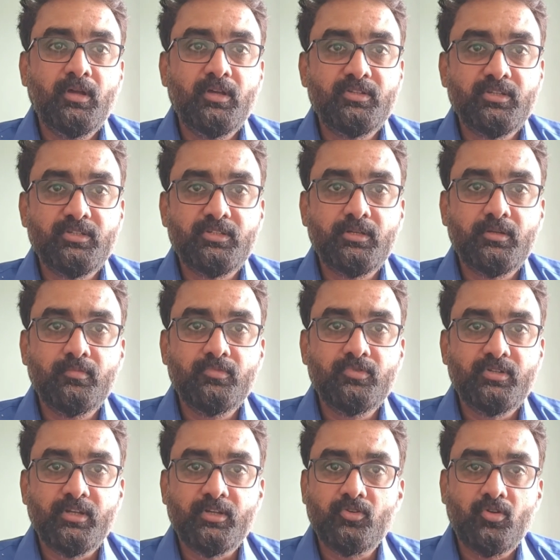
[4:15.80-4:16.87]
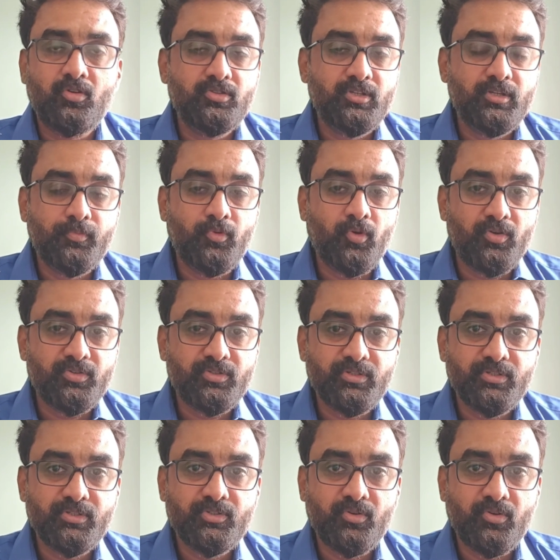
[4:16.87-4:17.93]
systems, technology,
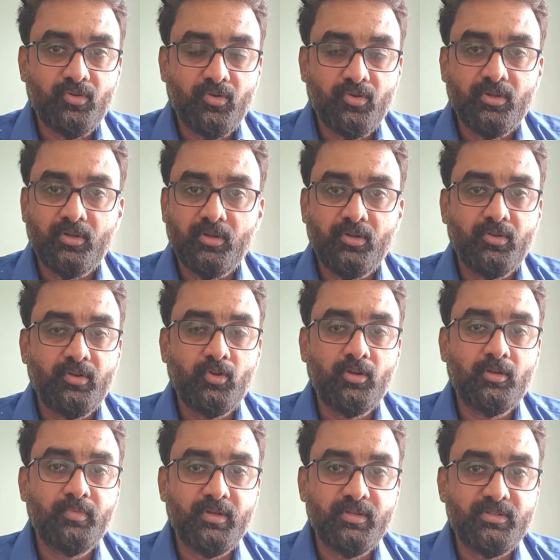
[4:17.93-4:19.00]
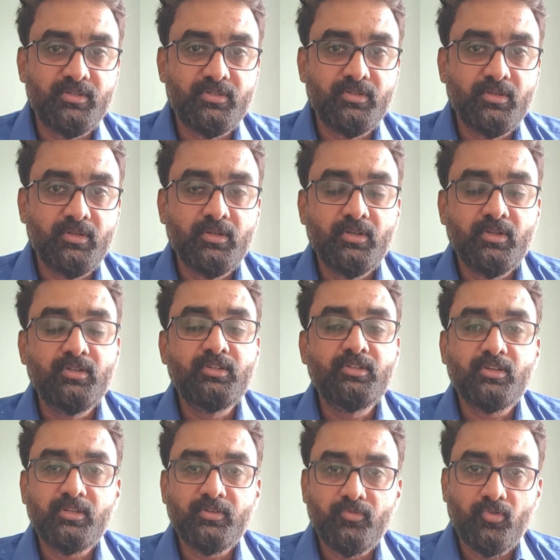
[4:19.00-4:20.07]
process on a regular basis. So
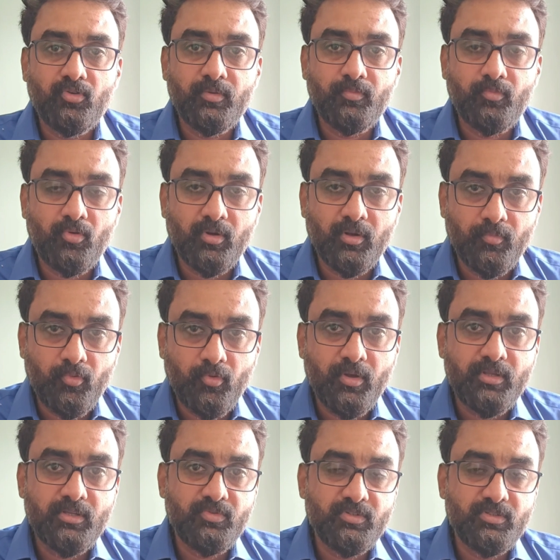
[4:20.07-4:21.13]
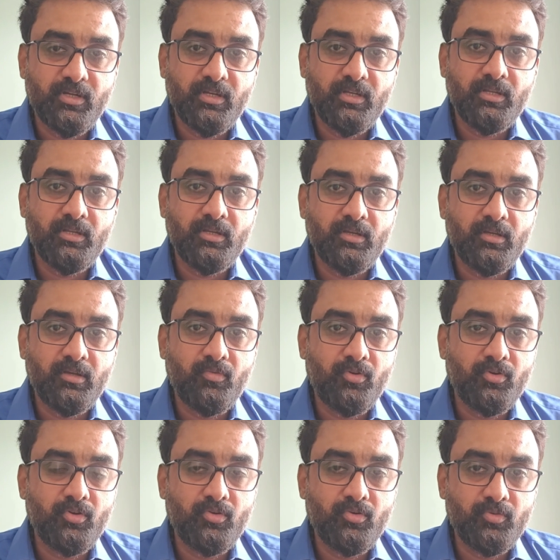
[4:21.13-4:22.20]
these are the four important points which I
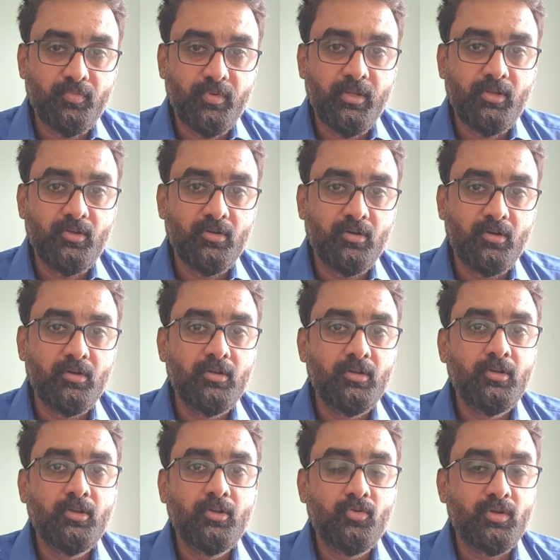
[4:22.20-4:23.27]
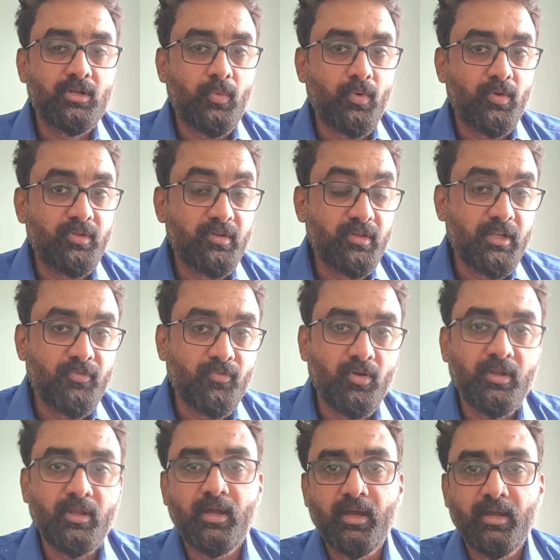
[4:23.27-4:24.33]
wanted to speak to cover the need
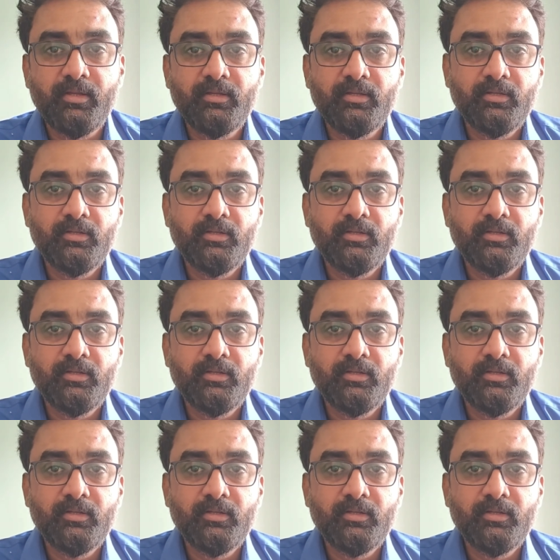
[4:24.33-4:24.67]
for AI,